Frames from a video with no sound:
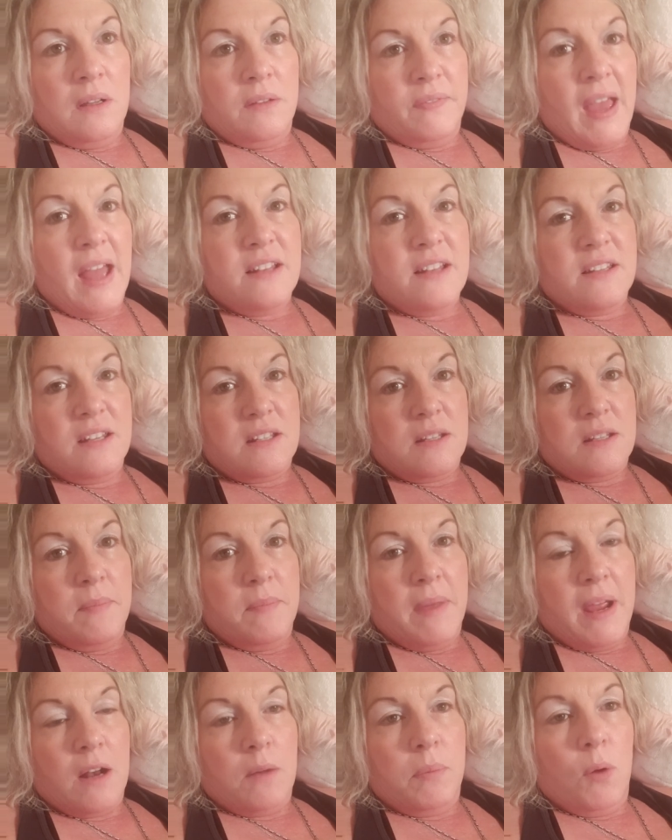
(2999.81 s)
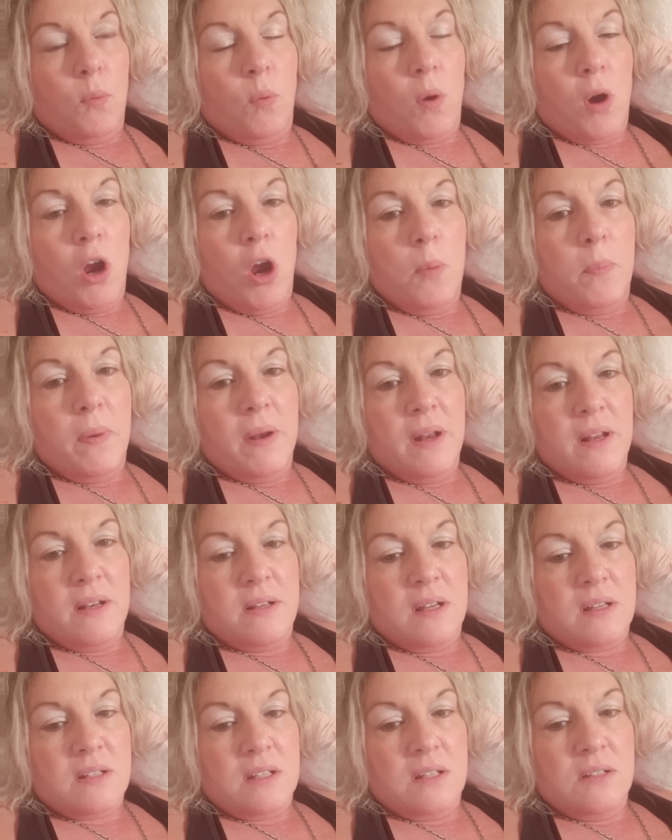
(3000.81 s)
That doesn't matter, but we're hoping it
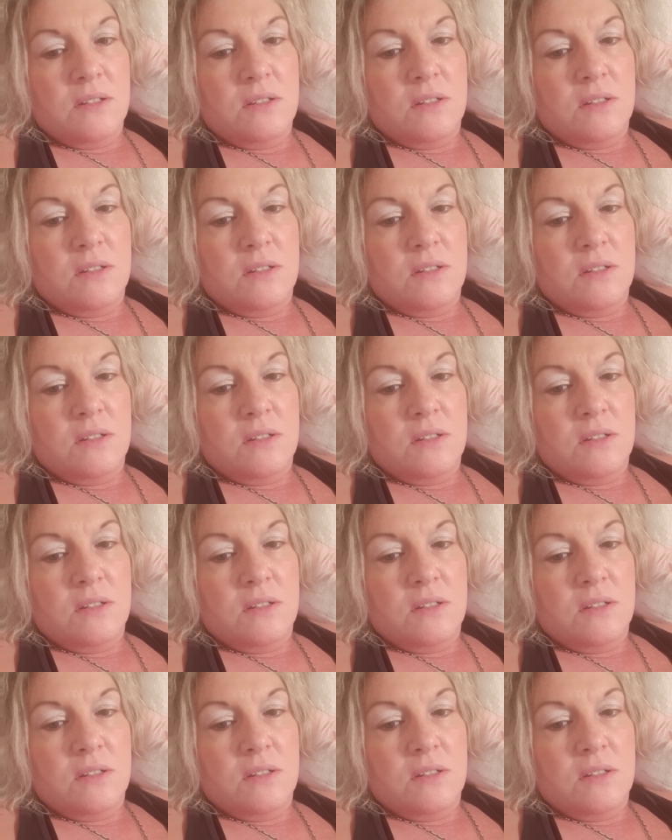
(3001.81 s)
doesn't